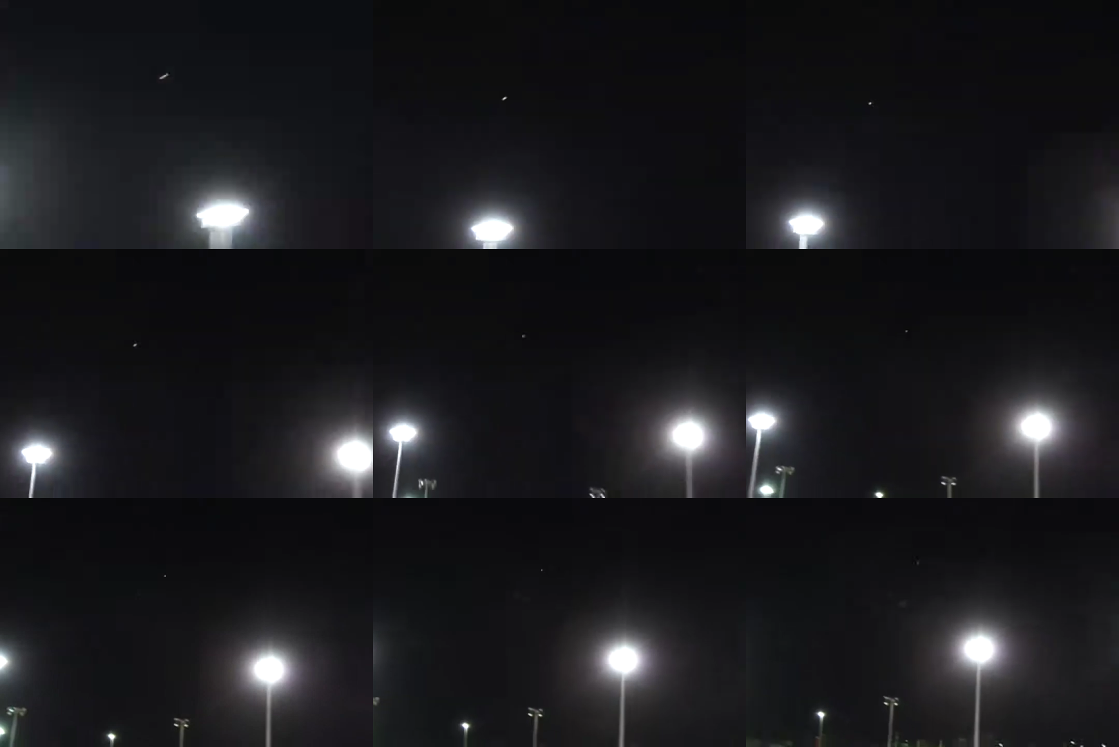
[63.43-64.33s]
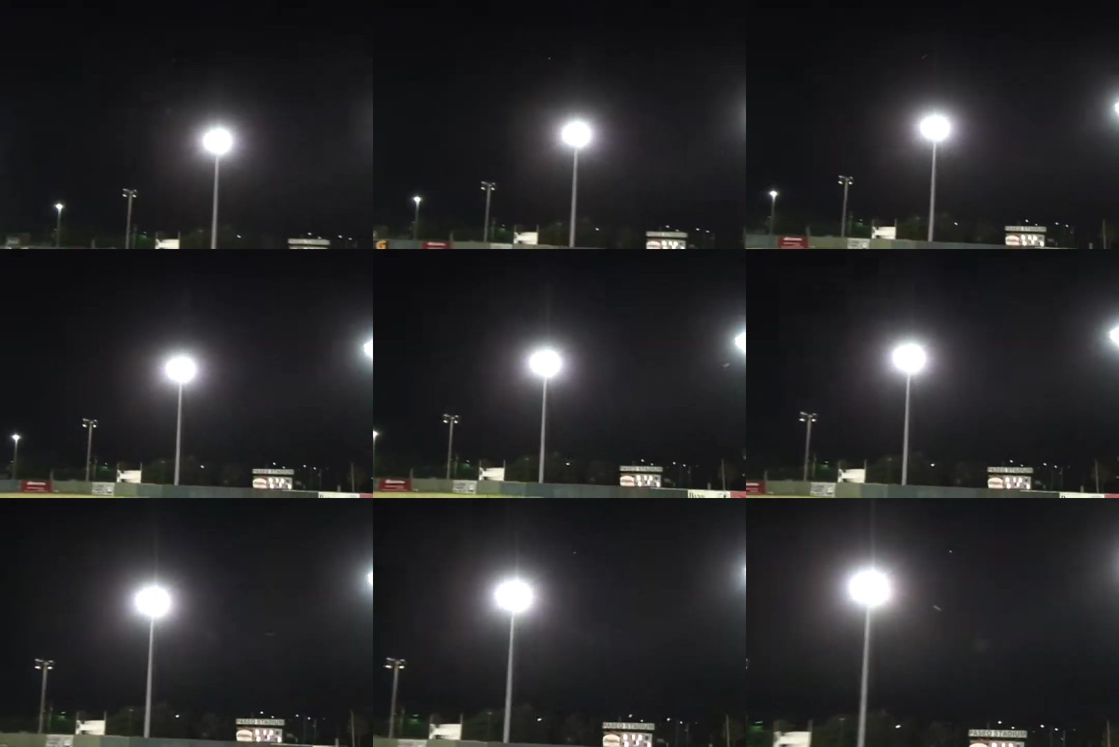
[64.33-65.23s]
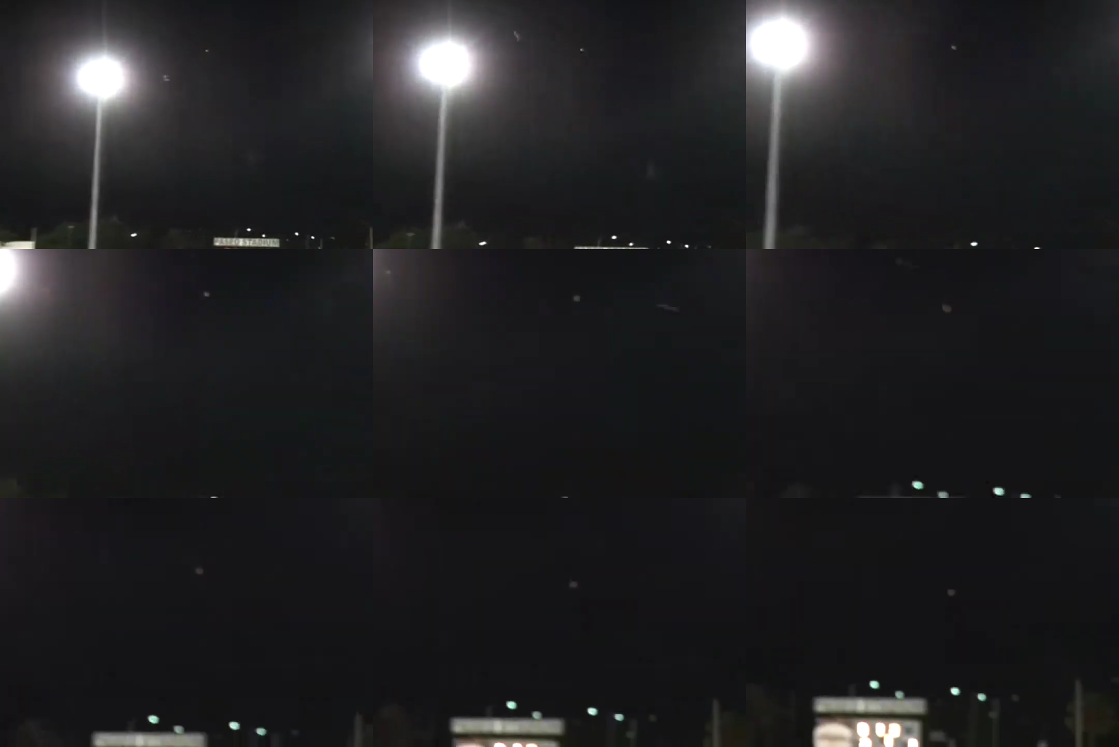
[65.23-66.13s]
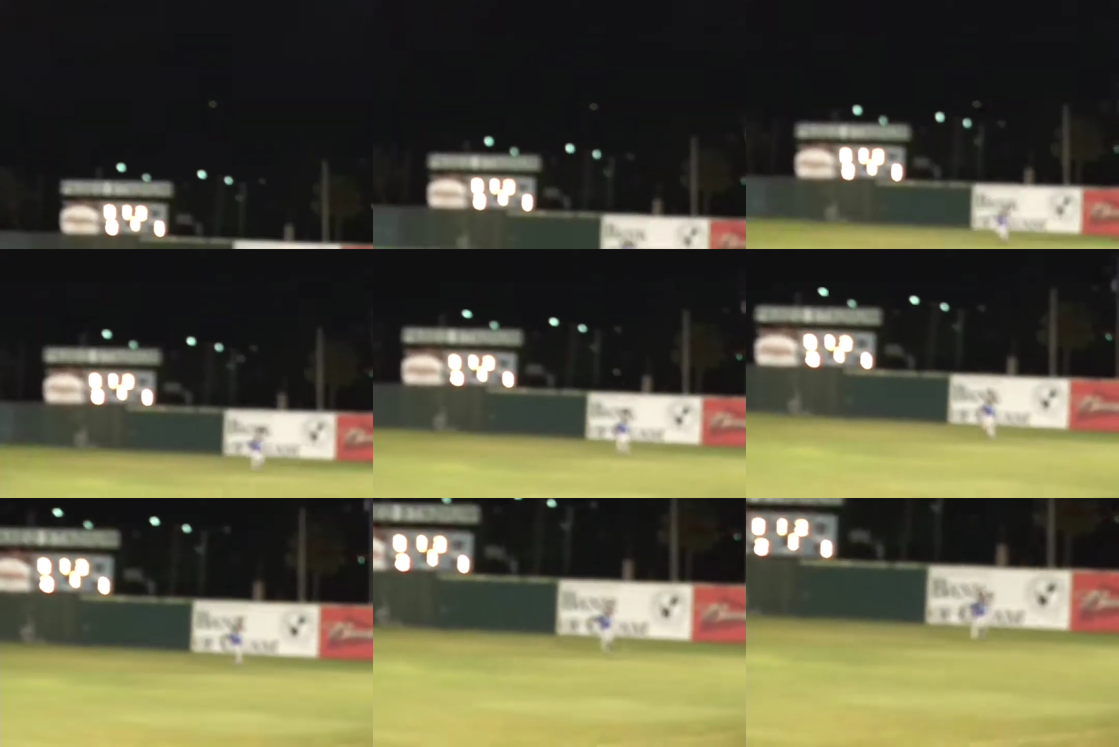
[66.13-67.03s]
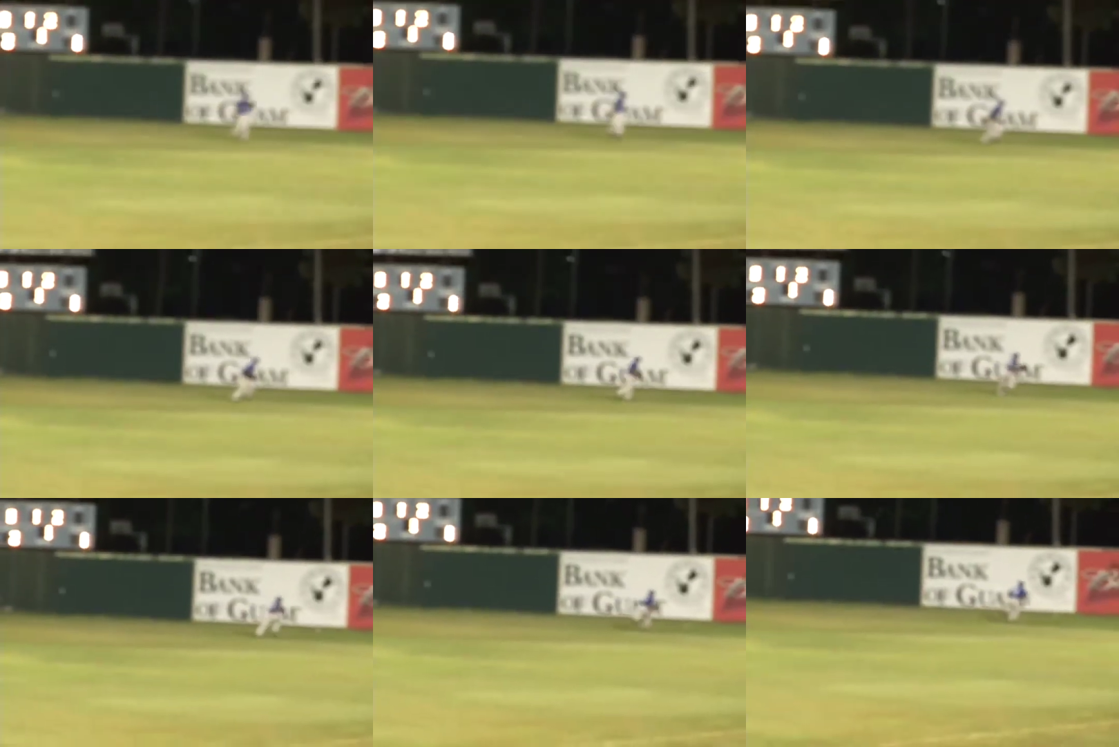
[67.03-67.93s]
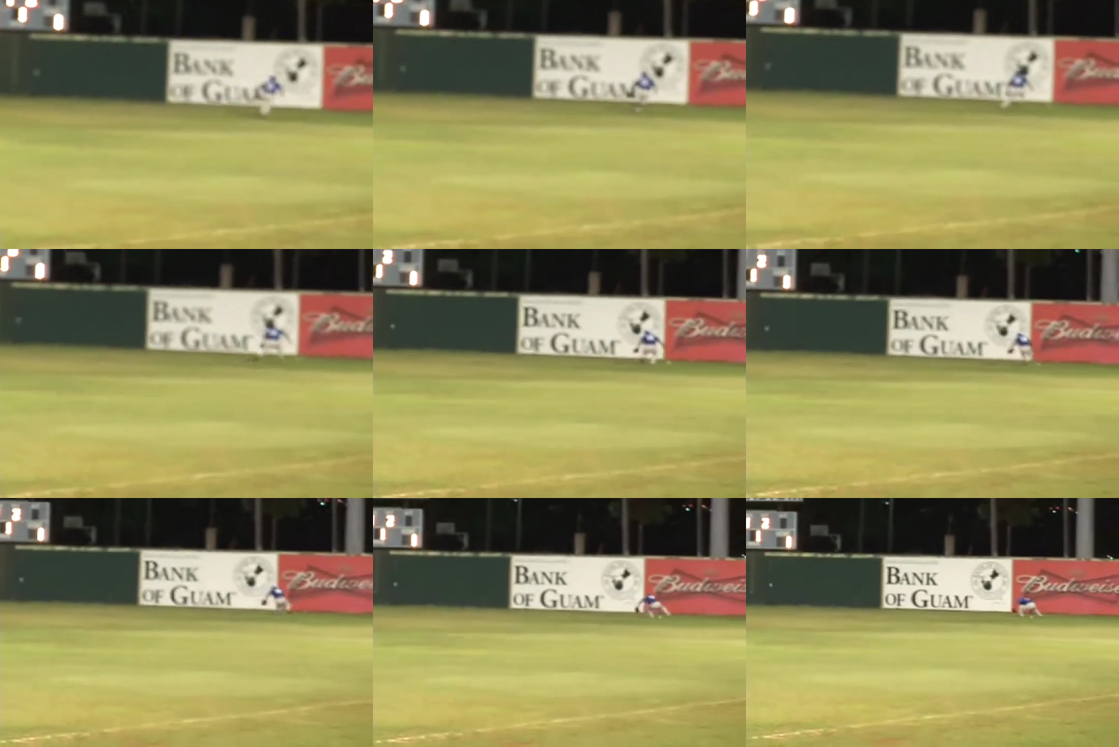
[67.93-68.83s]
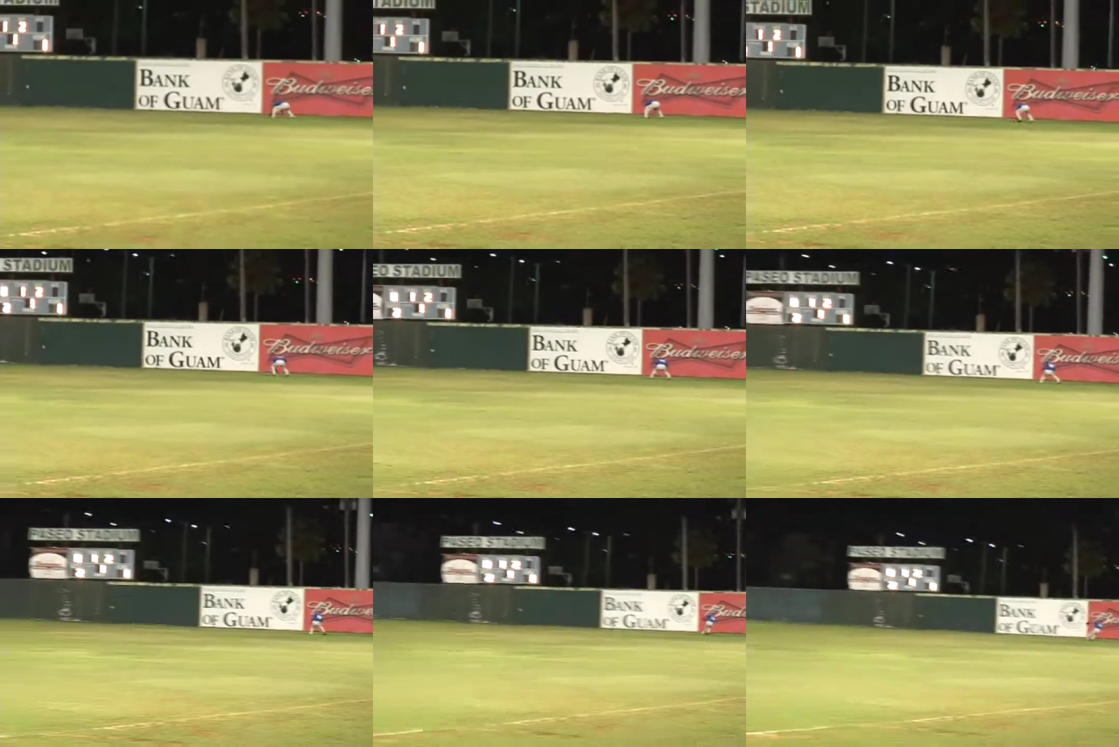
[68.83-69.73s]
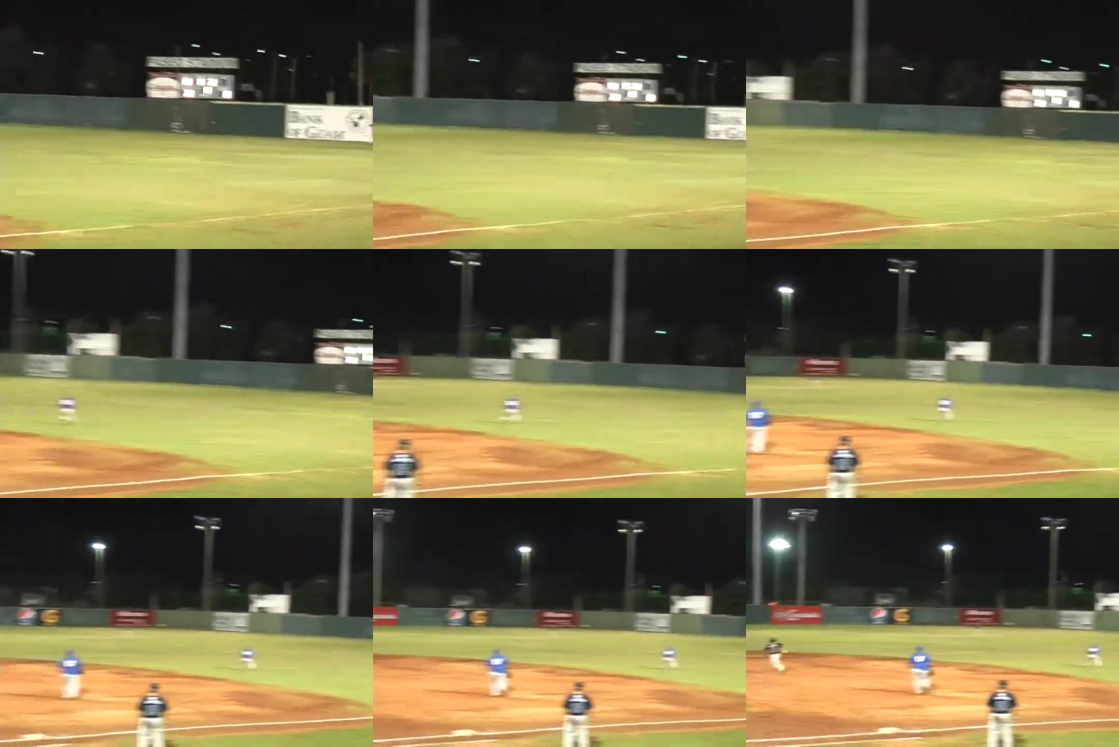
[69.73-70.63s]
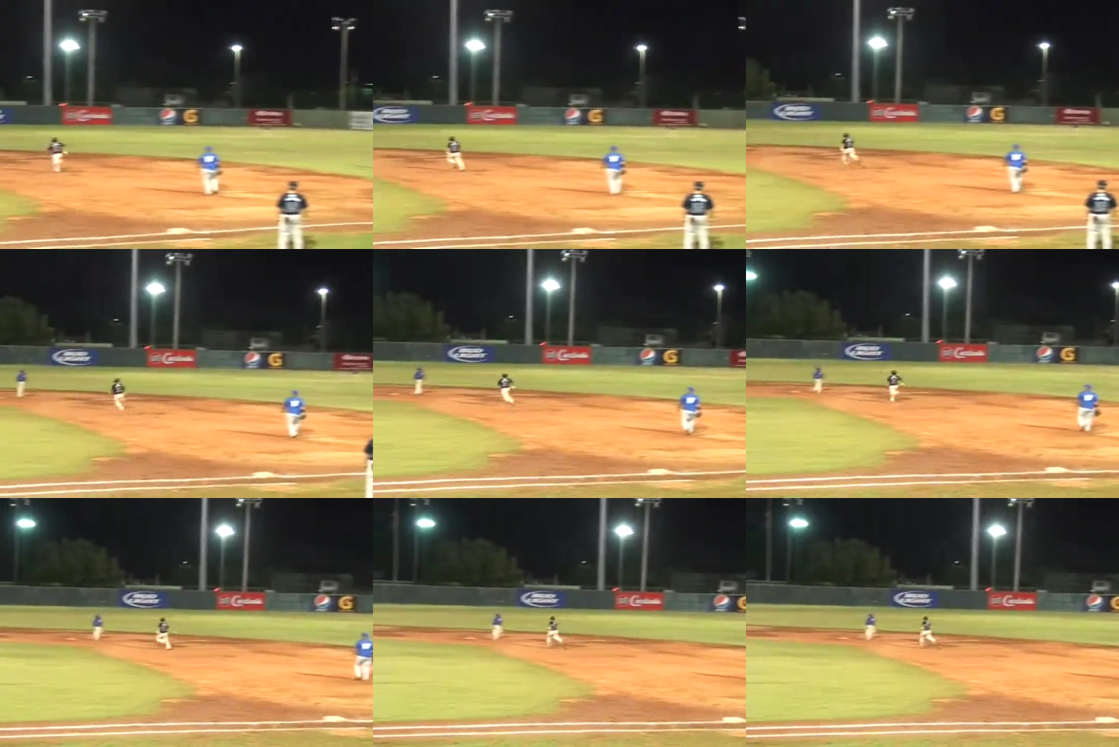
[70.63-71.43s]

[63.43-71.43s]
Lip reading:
No face is visible, so there are no lips to read.